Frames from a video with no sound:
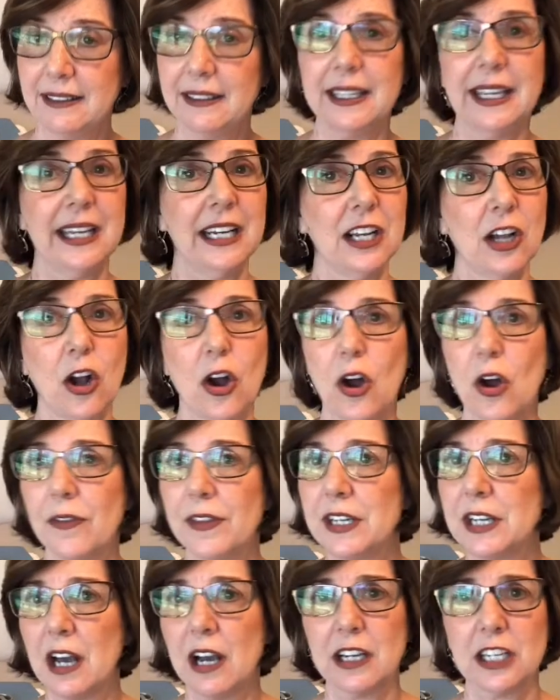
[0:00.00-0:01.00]
getting all the
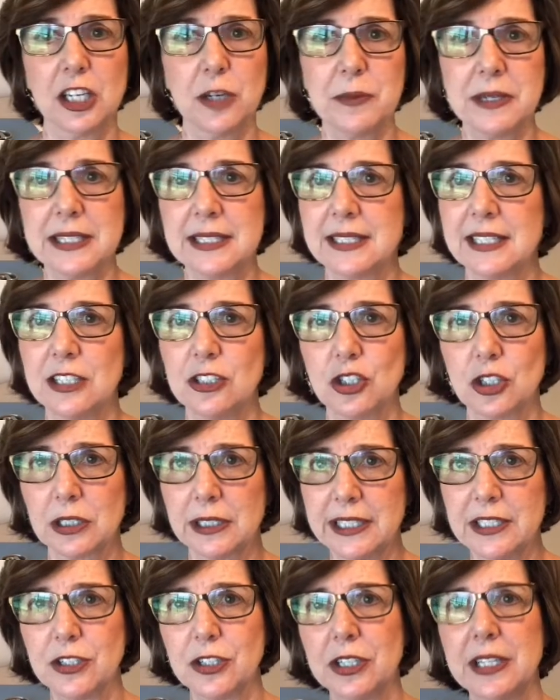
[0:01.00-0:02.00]
documents that your
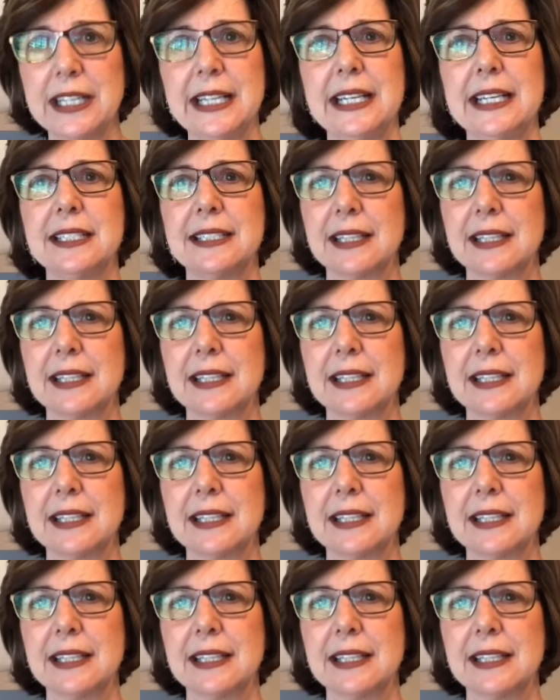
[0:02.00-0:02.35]
lender needs,